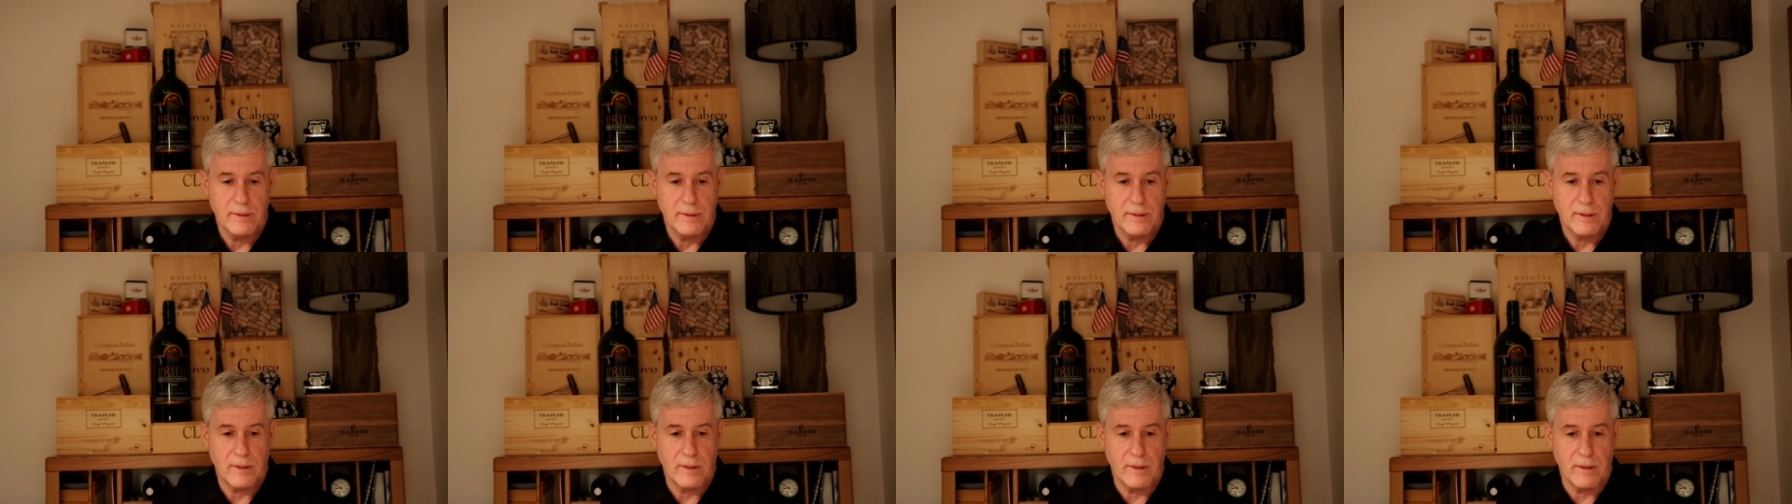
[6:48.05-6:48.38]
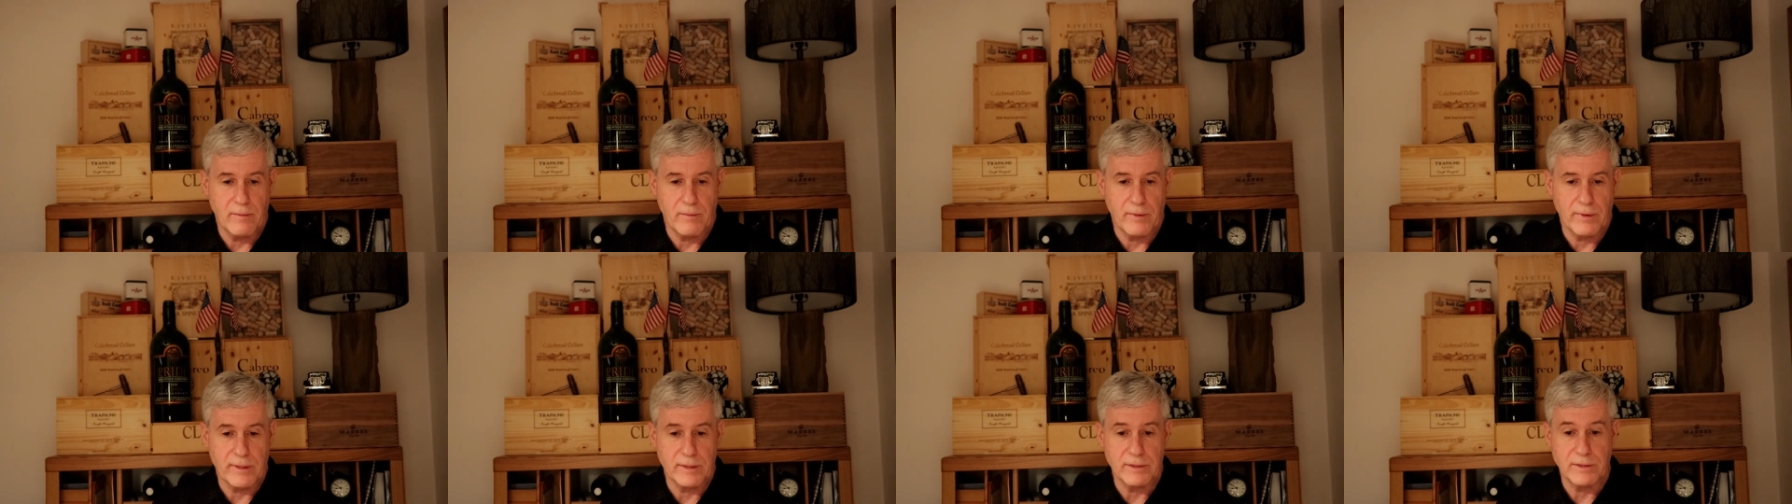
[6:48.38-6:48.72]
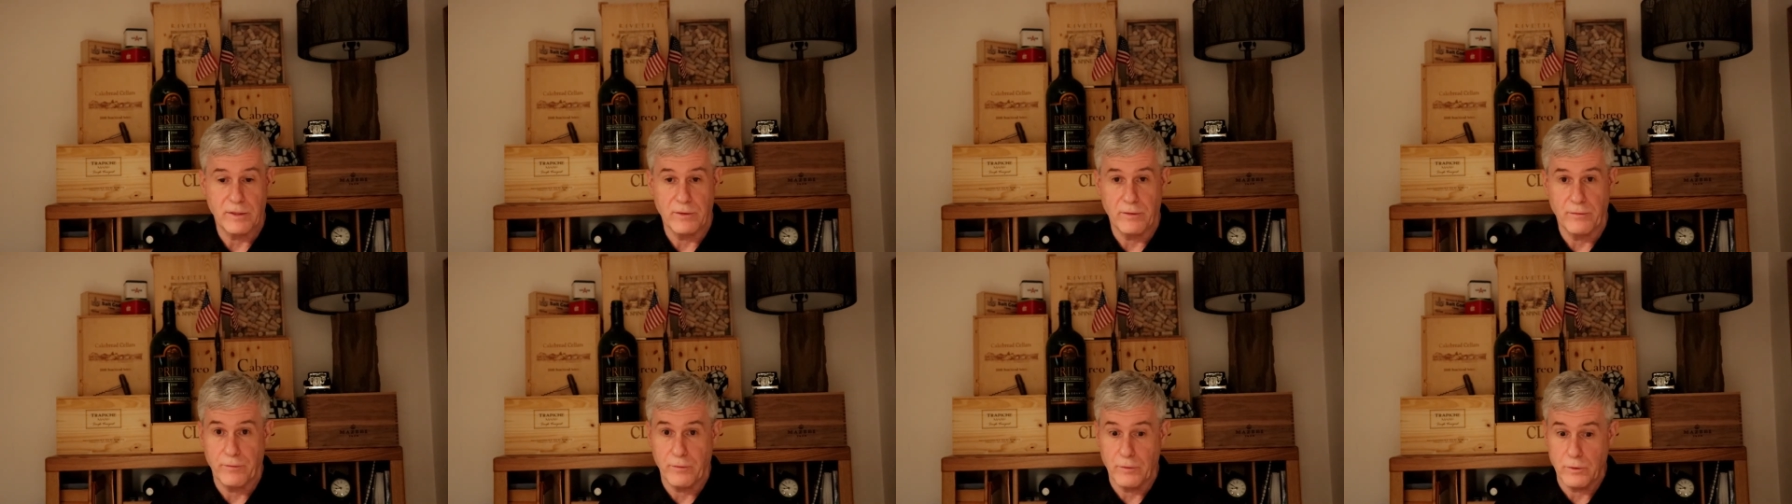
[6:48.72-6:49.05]
uh, like I
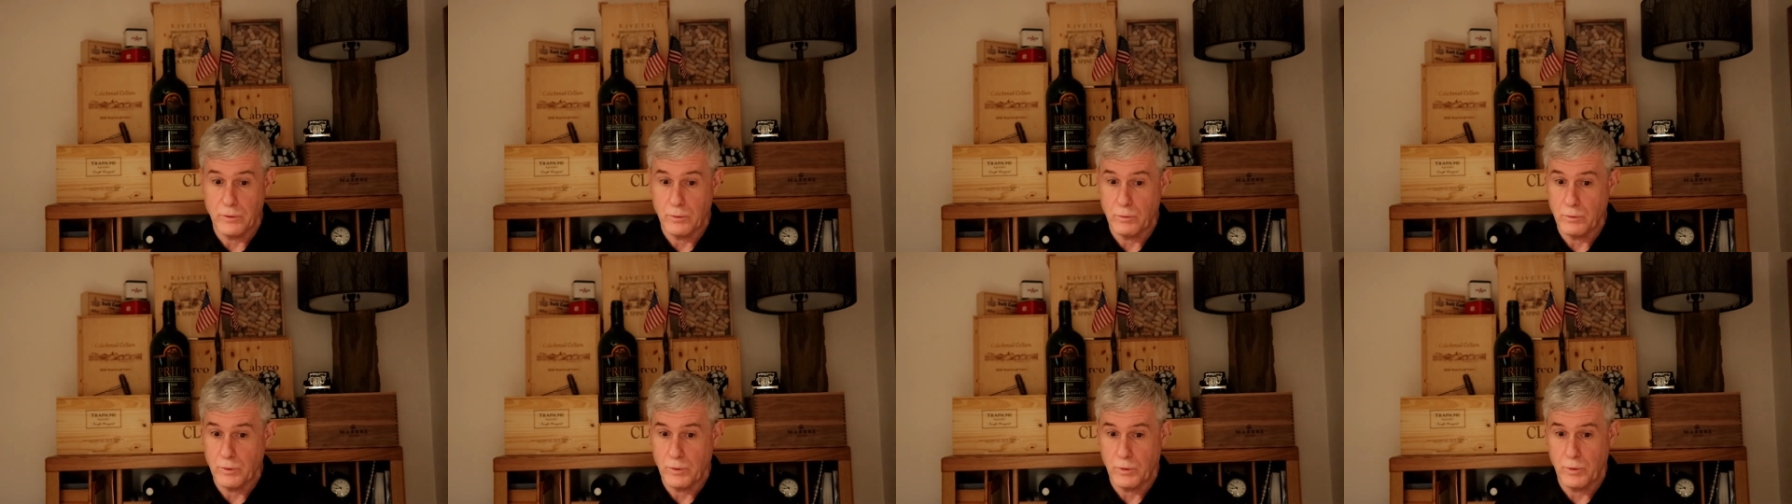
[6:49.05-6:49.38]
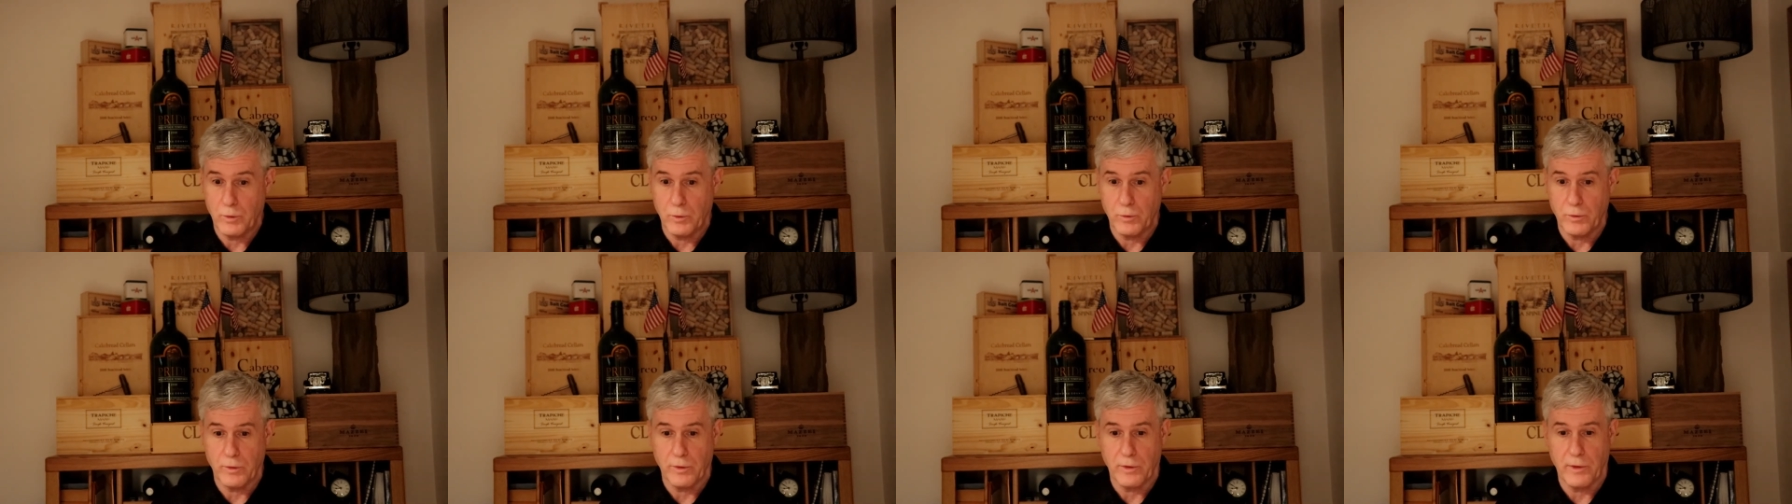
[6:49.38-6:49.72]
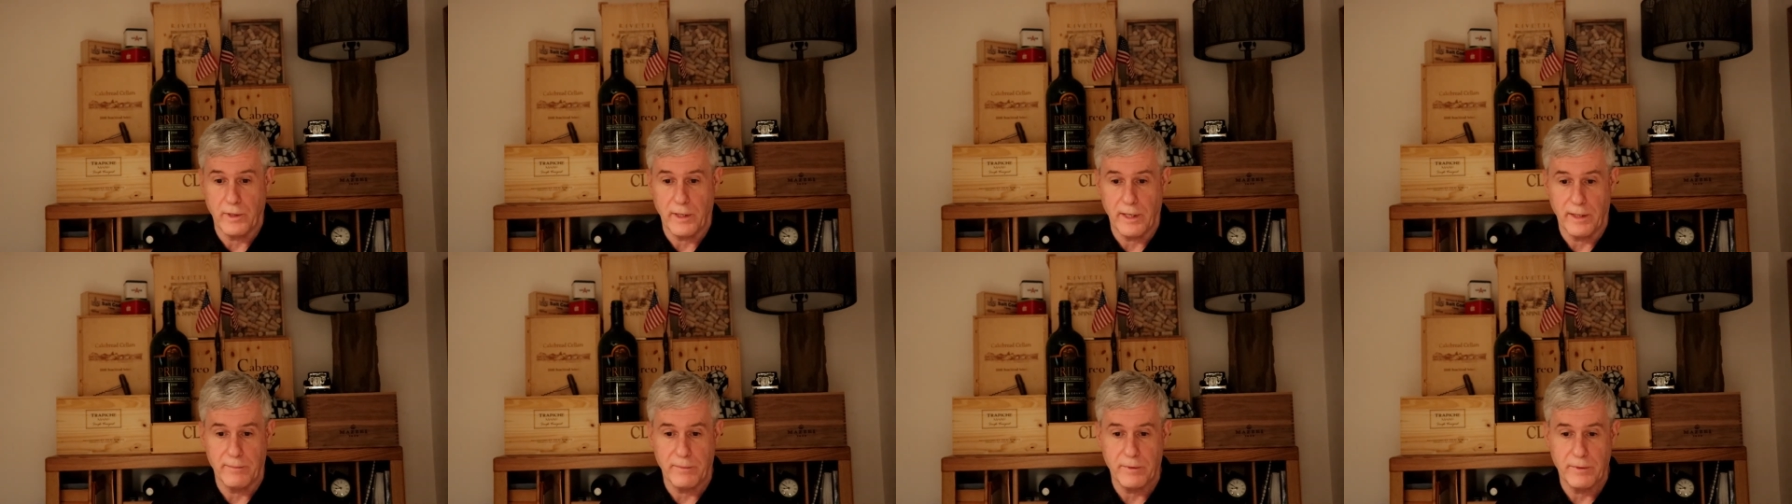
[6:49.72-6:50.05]
said, the first one was the cooler
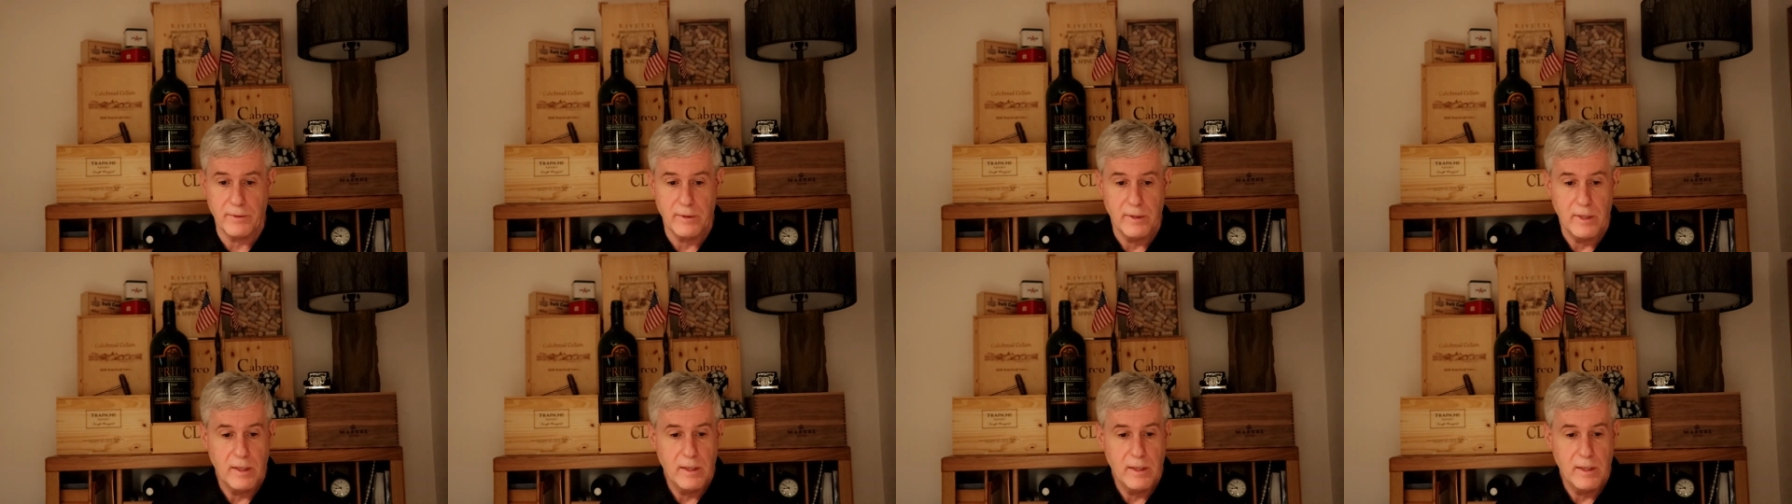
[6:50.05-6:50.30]
climate.